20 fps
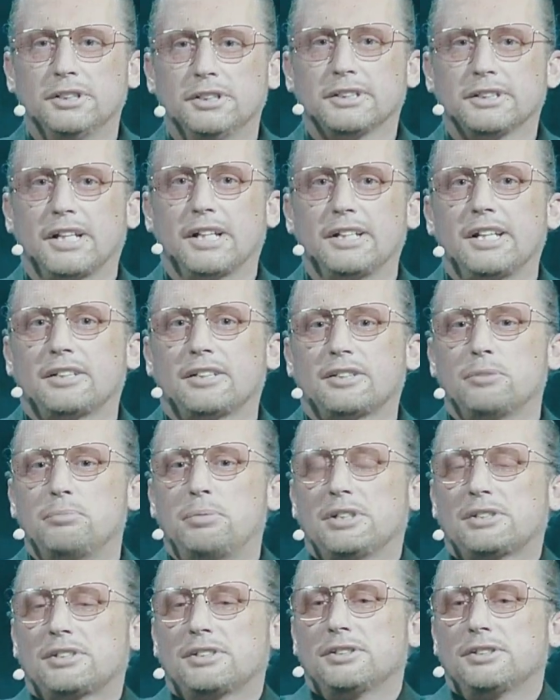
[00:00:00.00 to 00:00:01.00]
can get the
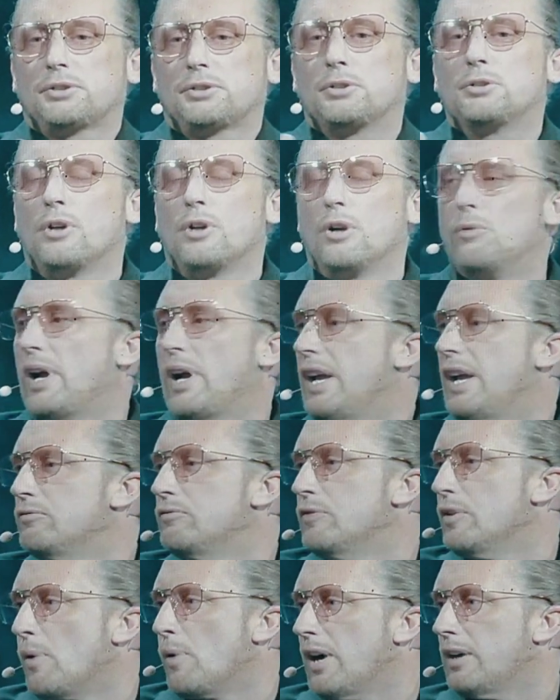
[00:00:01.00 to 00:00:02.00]
business to grow
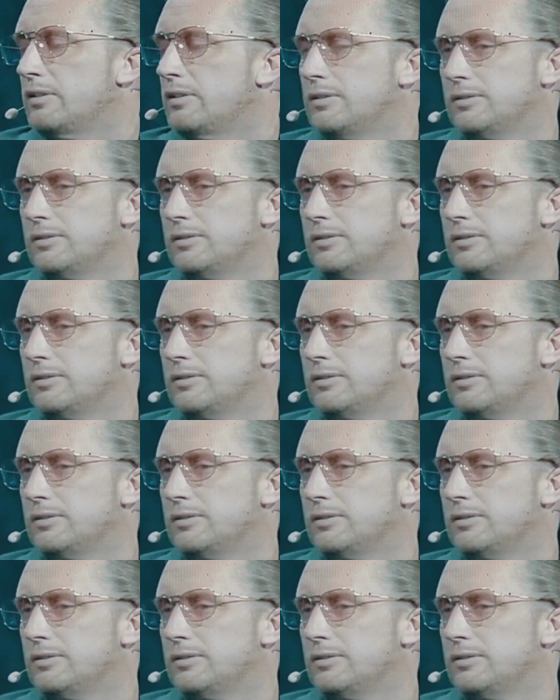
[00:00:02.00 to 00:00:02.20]
everywhere.